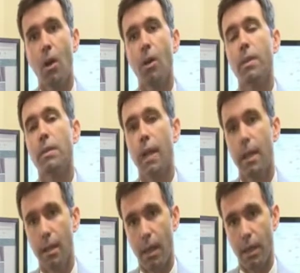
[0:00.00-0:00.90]
on the
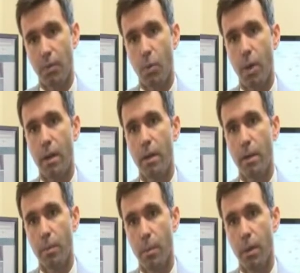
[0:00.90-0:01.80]
sidelines, where
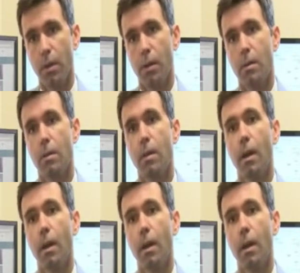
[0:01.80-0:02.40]
the, the,